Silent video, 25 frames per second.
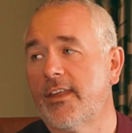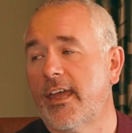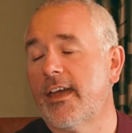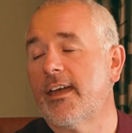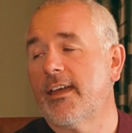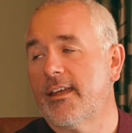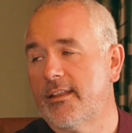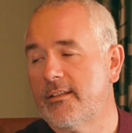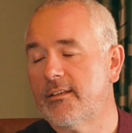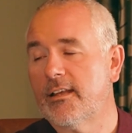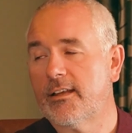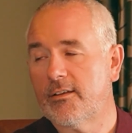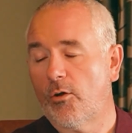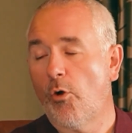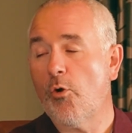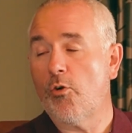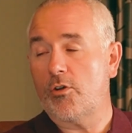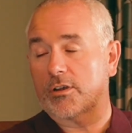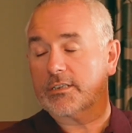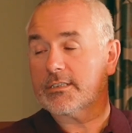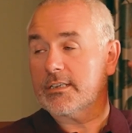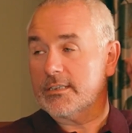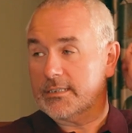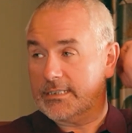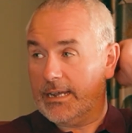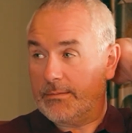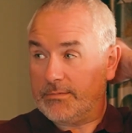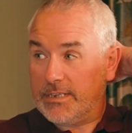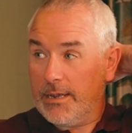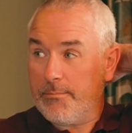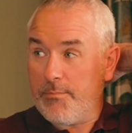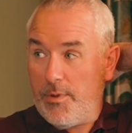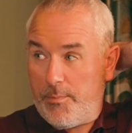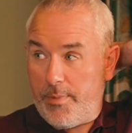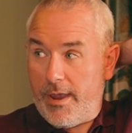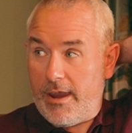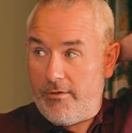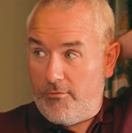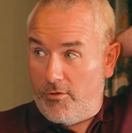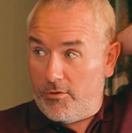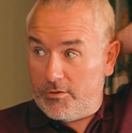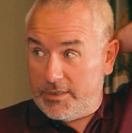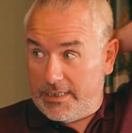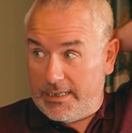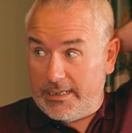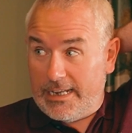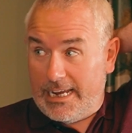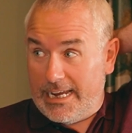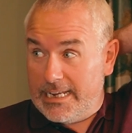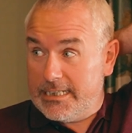In the August and September payrolls
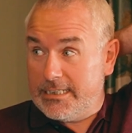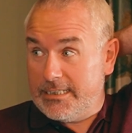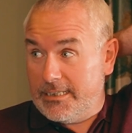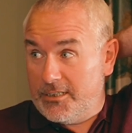in his